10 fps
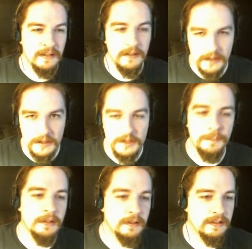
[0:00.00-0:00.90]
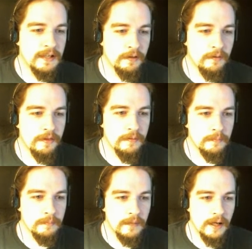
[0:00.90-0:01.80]
Then you get spirit and health,
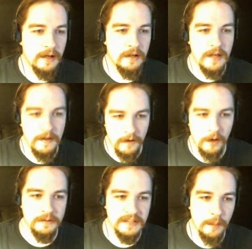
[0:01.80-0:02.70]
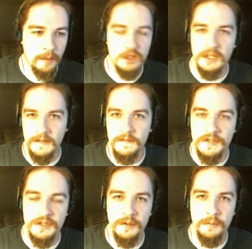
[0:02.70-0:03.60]
and then you have all damage and
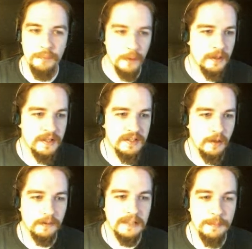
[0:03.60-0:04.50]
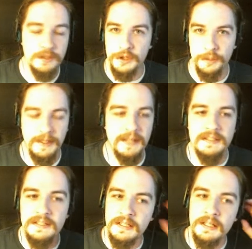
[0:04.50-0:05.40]
gives bonus all damage to your
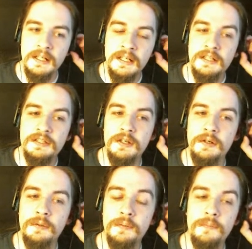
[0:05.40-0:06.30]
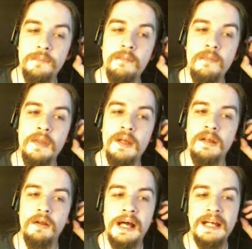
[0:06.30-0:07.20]
pets. So
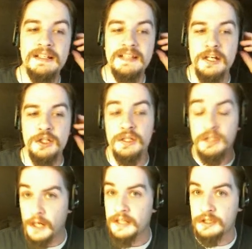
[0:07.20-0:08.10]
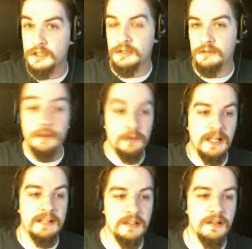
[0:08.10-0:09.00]
the lion is actually a nice little
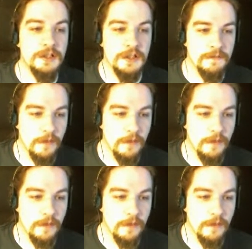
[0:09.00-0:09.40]
constellation.